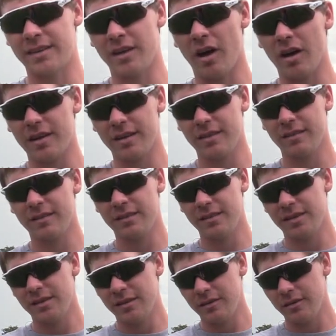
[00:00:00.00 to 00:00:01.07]
Duck.
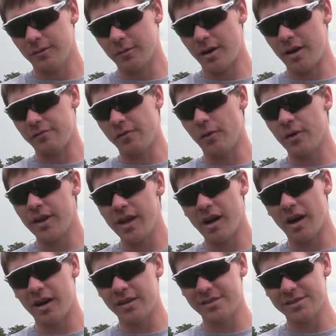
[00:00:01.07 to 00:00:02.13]
We're at 40
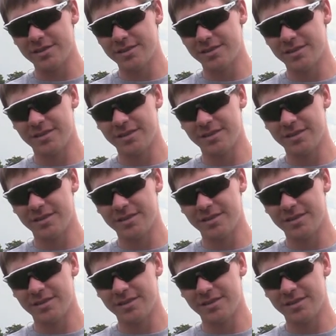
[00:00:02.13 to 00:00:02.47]
yards.